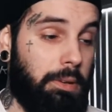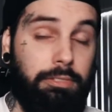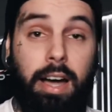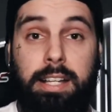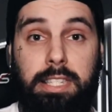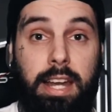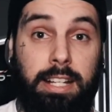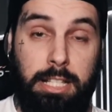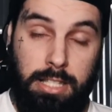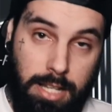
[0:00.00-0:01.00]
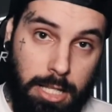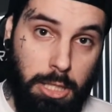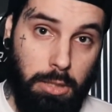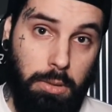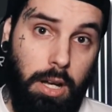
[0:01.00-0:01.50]
advice that I can
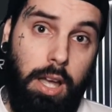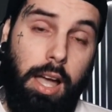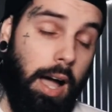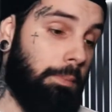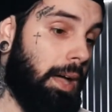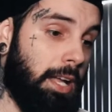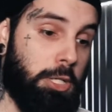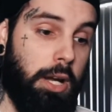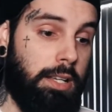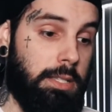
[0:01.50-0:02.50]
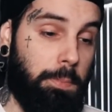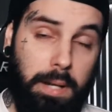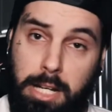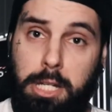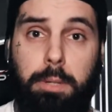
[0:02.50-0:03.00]
teach you. I'm not trying to
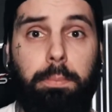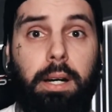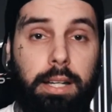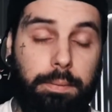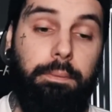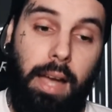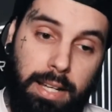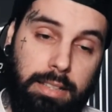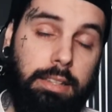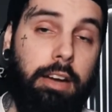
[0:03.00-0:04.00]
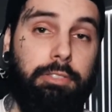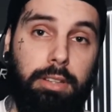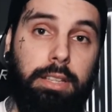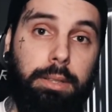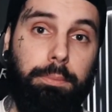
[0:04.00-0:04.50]
preach, but I can
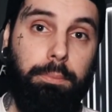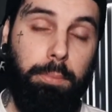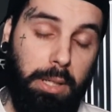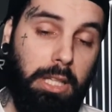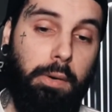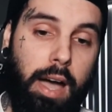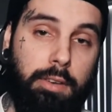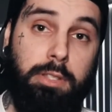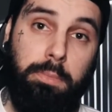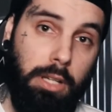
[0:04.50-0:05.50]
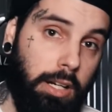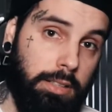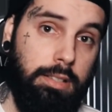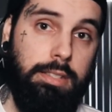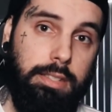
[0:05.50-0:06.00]
definitely bring you out of some
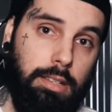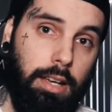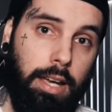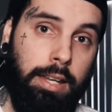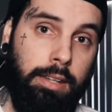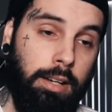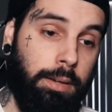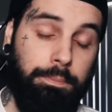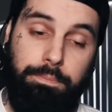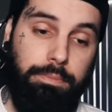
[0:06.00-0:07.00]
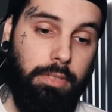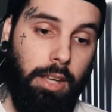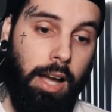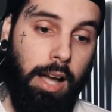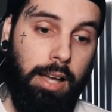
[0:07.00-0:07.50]
darkness. And
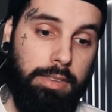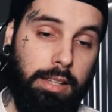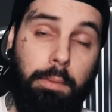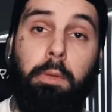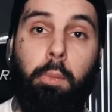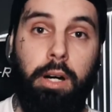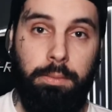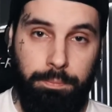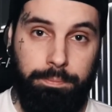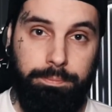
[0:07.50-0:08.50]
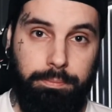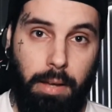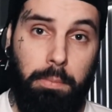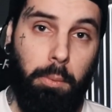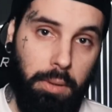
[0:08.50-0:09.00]
I think I'm the one.
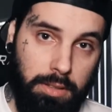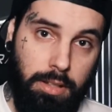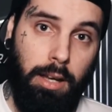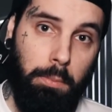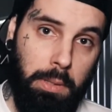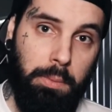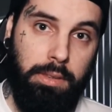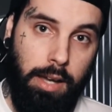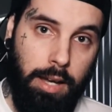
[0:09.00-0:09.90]
I'm the one to help you with